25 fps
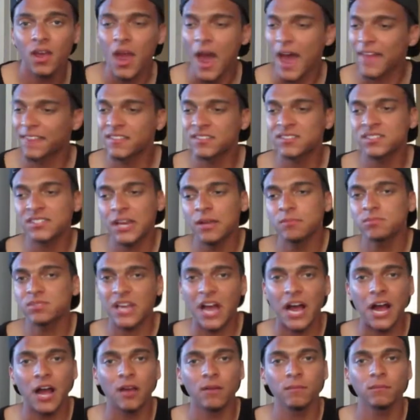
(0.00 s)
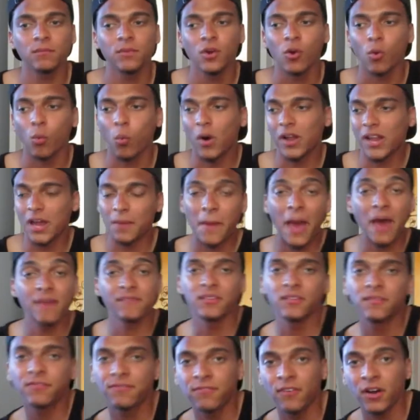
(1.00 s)
at the same time while I'm
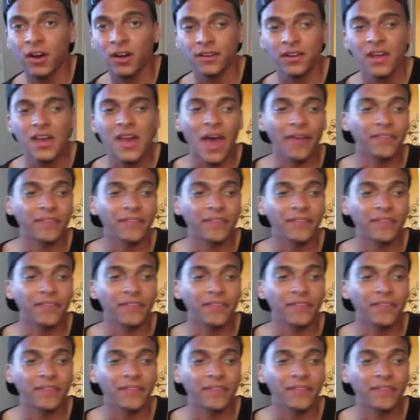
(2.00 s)
having fun,